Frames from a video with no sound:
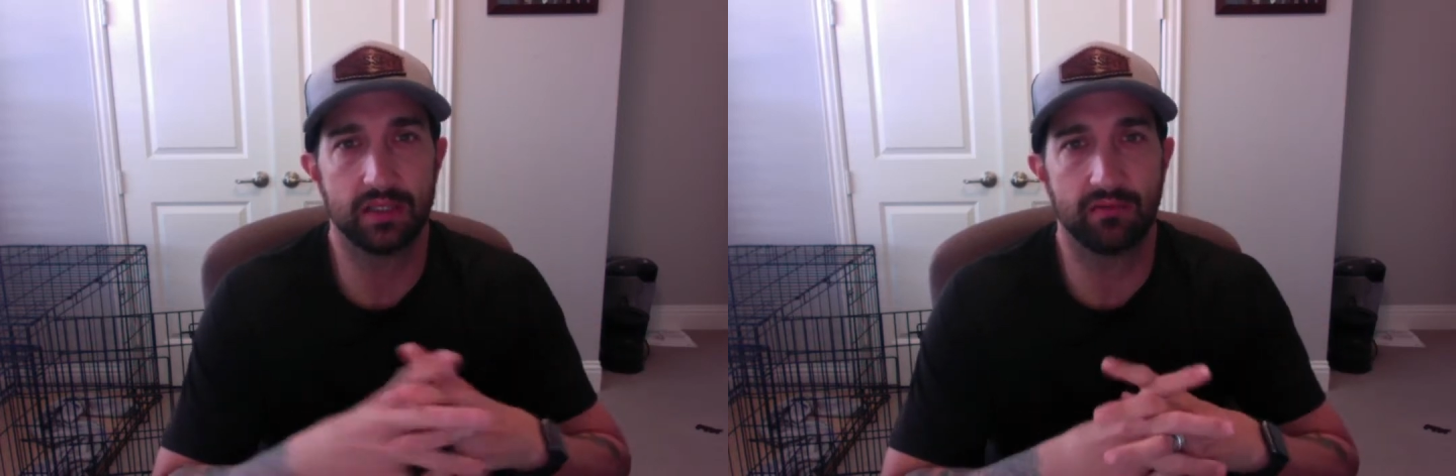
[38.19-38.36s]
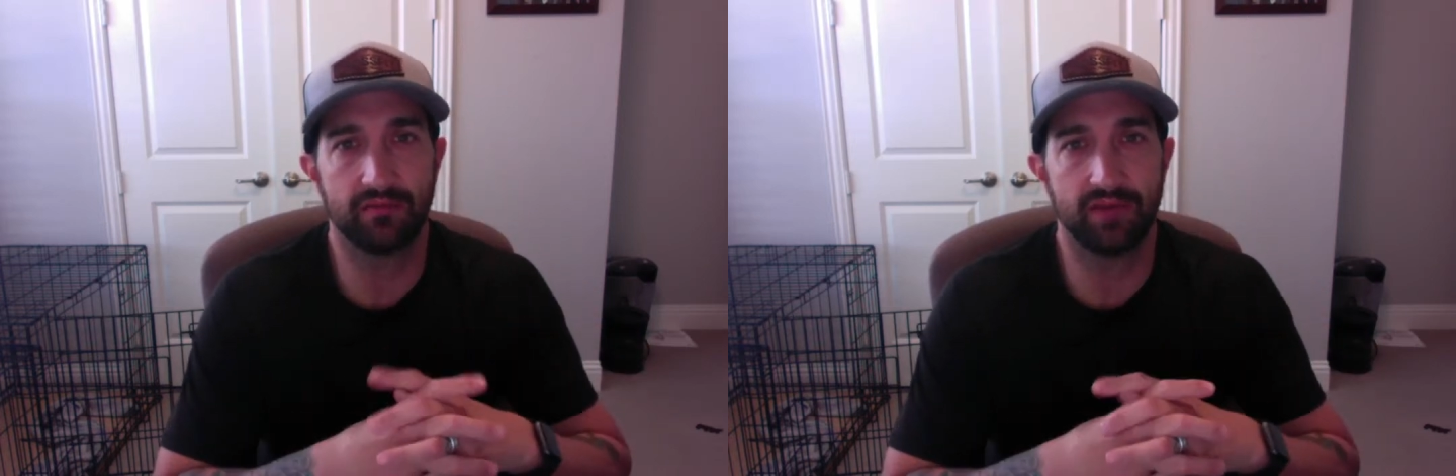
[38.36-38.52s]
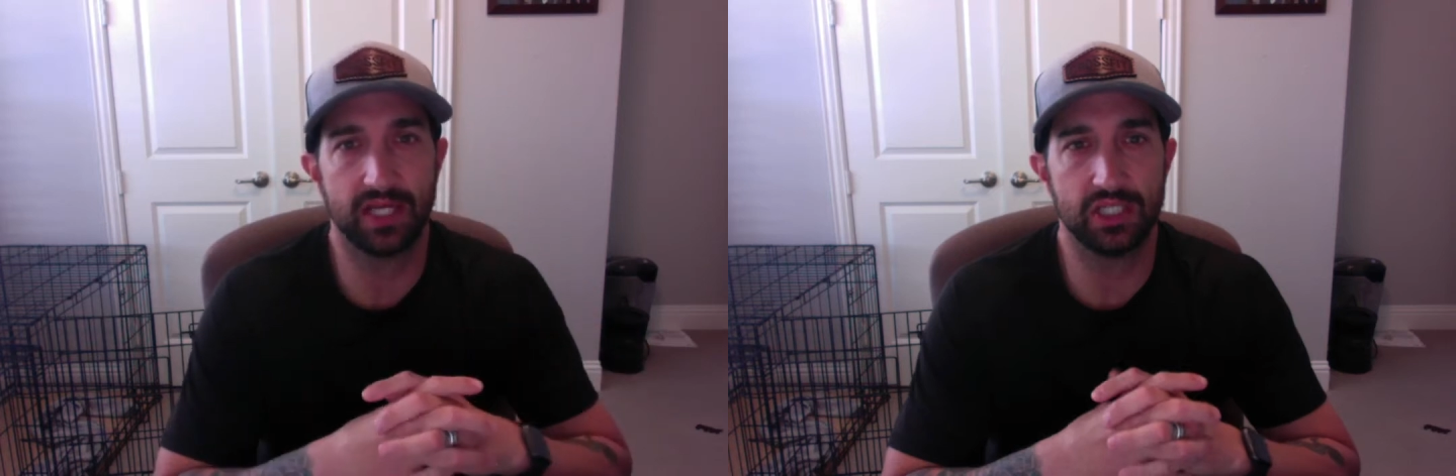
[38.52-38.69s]
your
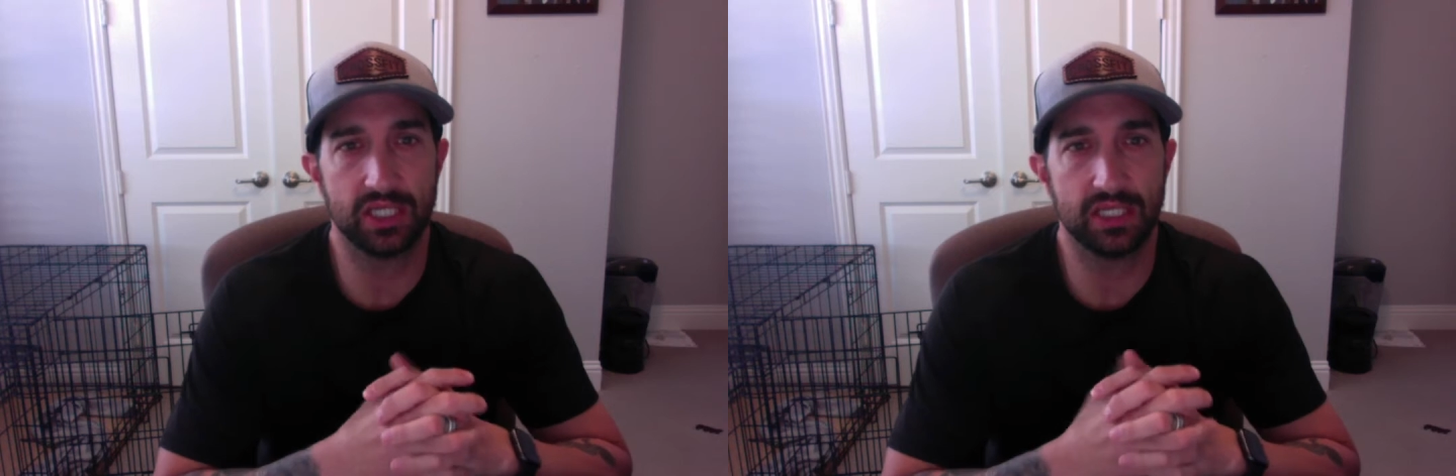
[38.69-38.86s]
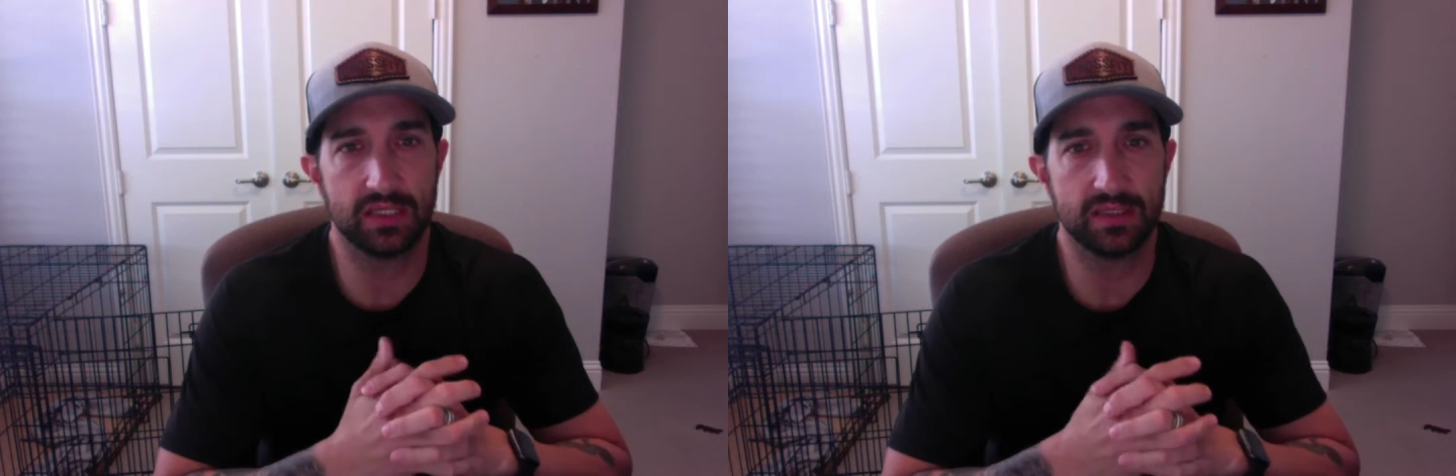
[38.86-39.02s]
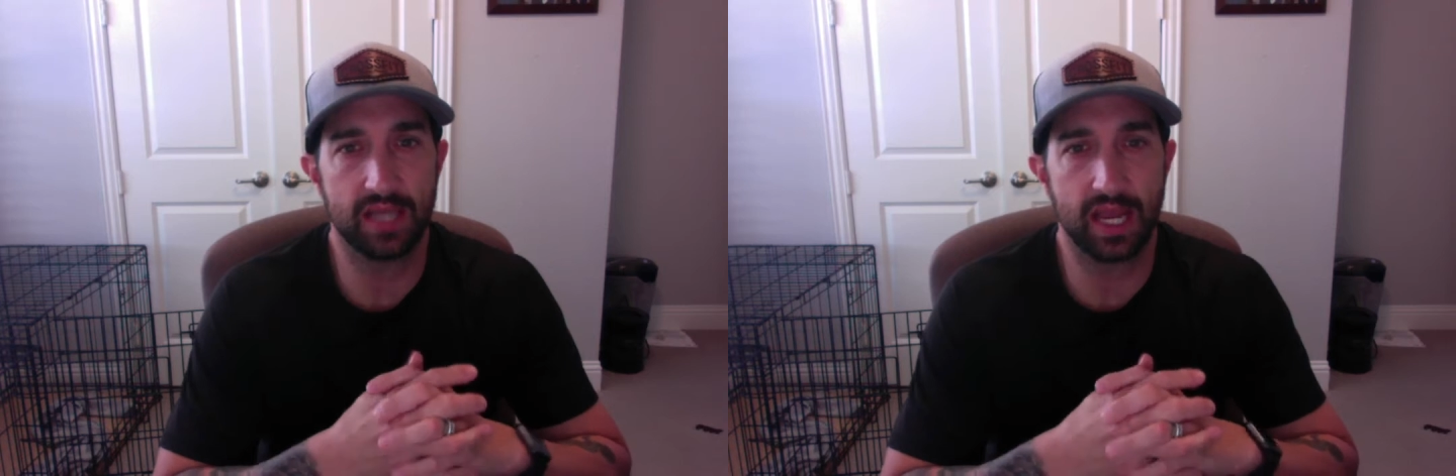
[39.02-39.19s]

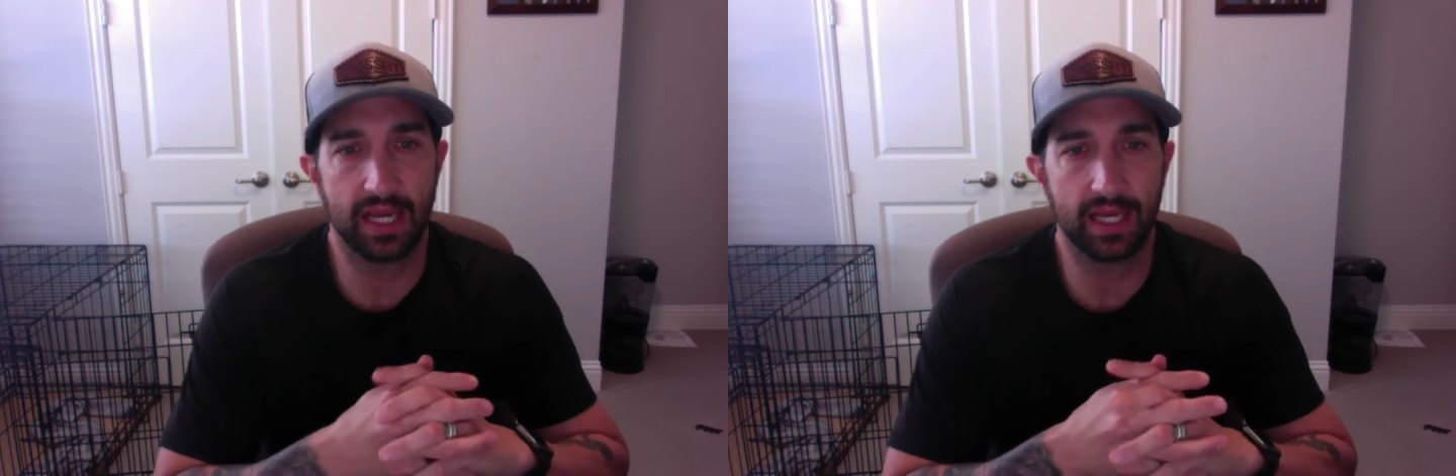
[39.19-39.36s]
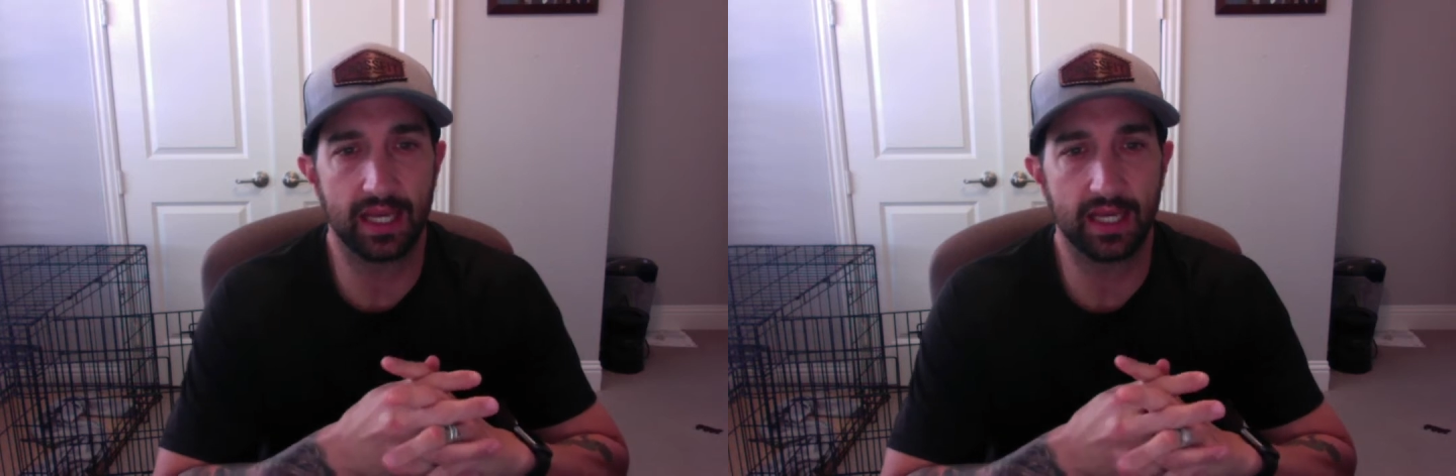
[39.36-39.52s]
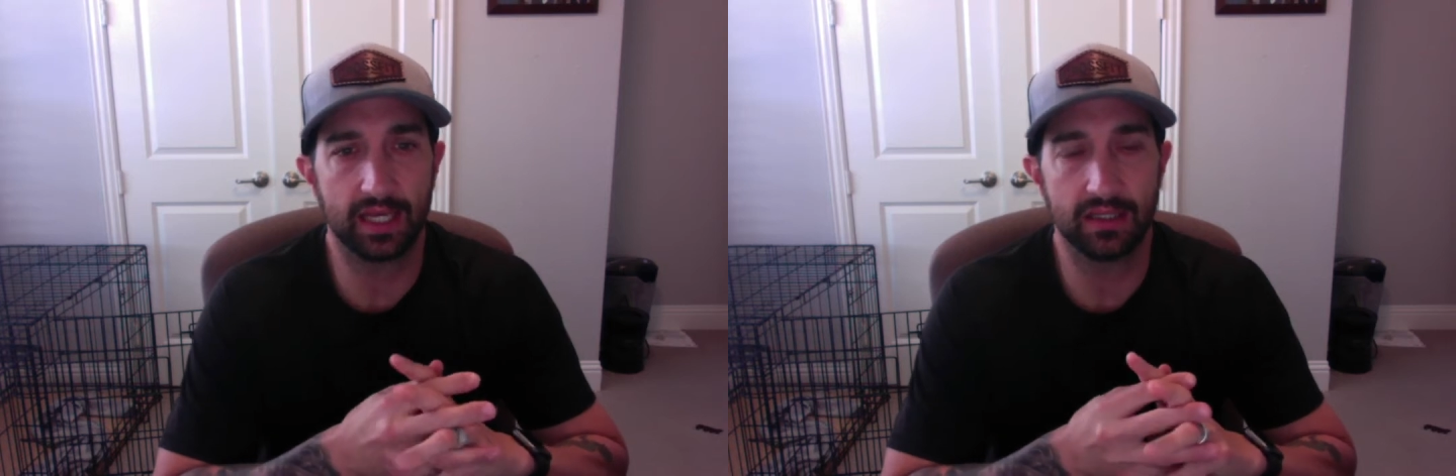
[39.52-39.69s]
veggies.
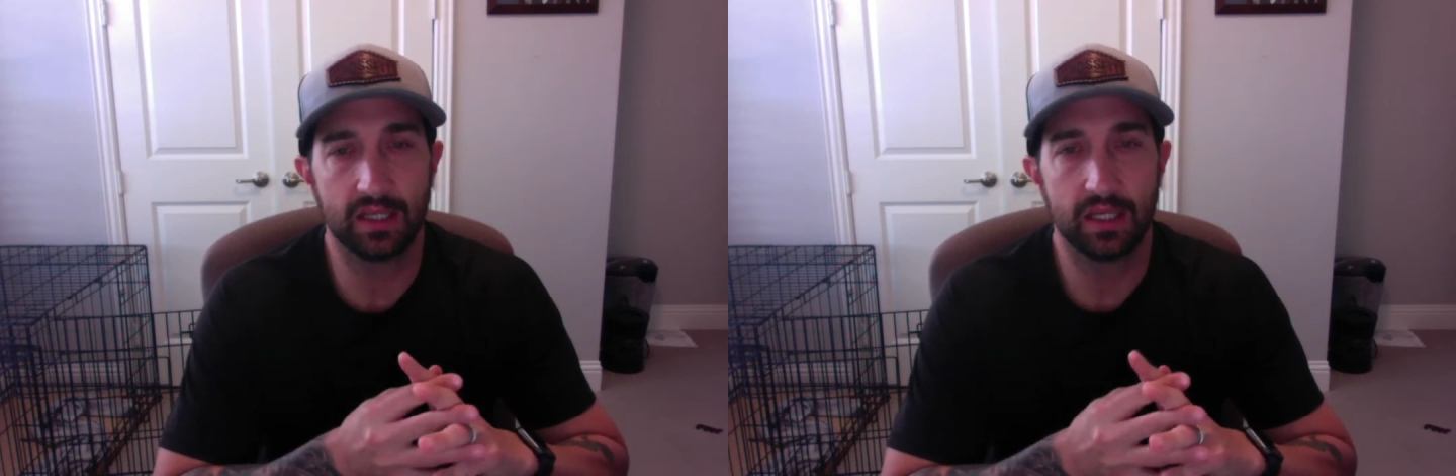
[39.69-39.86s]
And